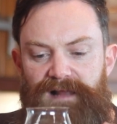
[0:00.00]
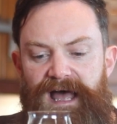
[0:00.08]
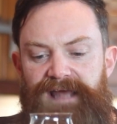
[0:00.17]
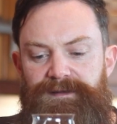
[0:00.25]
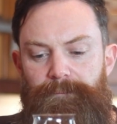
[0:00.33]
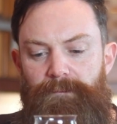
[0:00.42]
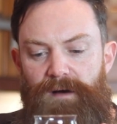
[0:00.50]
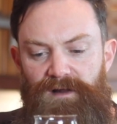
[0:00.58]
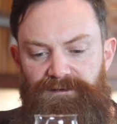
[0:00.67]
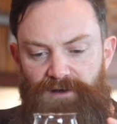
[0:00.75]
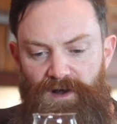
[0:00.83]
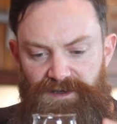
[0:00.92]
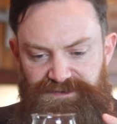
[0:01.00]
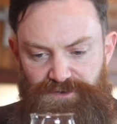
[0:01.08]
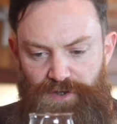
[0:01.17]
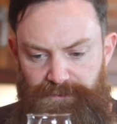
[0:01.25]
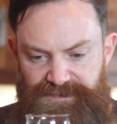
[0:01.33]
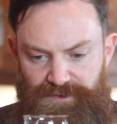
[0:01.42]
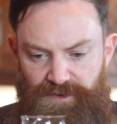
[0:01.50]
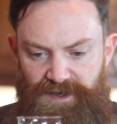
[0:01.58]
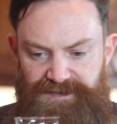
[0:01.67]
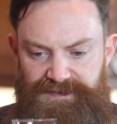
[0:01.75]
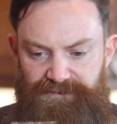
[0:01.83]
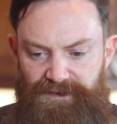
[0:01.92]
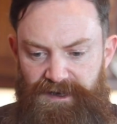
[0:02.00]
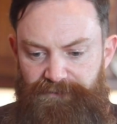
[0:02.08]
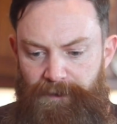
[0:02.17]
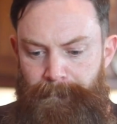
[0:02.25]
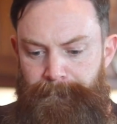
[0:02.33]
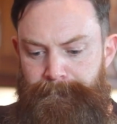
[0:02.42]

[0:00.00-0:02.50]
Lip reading: the malt also comes across in the flavor.